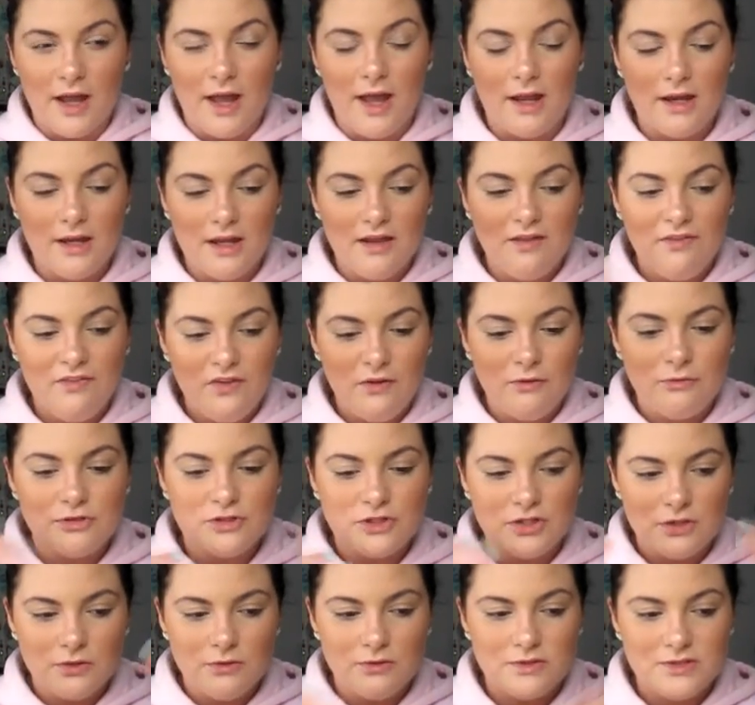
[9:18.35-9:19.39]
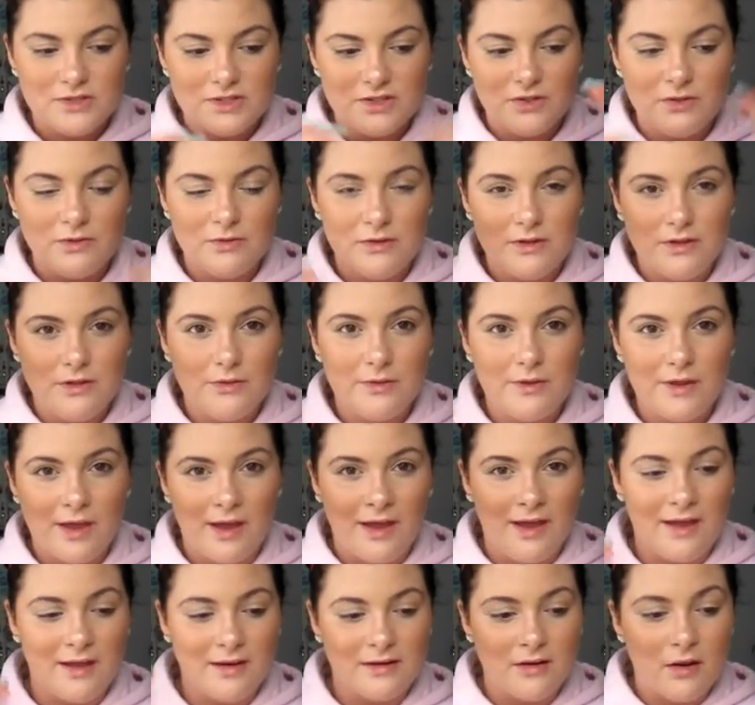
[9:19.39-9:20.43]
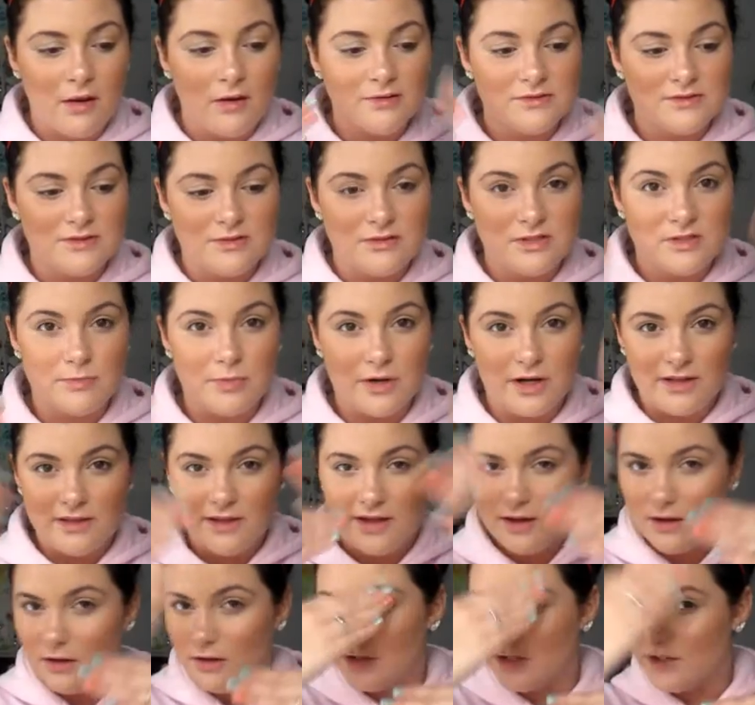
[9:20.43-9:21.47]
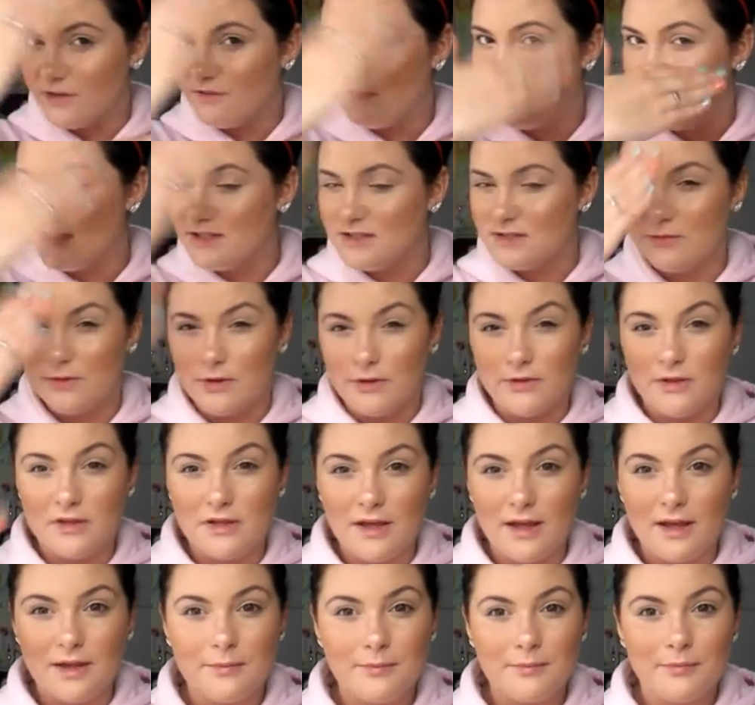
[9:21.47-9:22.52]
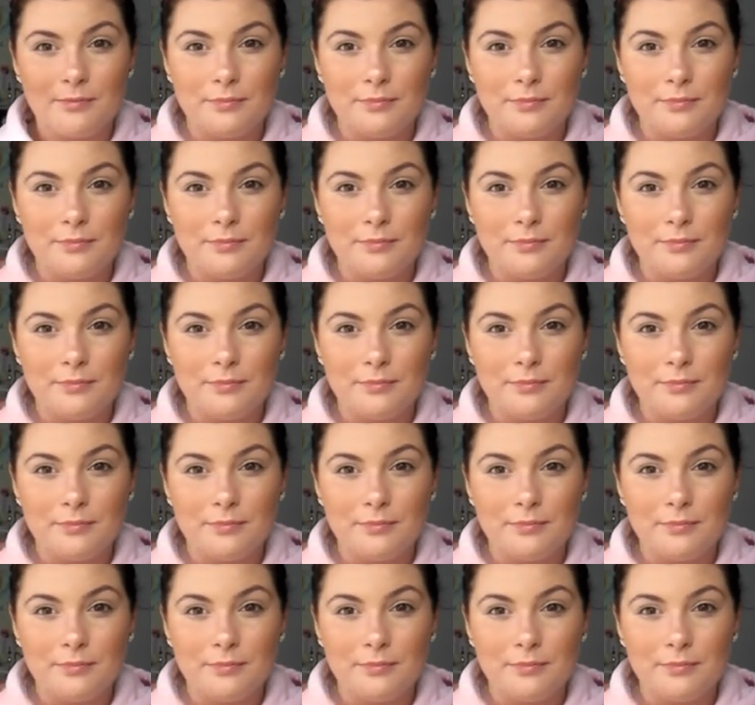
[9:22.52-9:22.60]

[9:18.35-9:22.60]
and if you choose to, you can also spray that on your face throughout the day.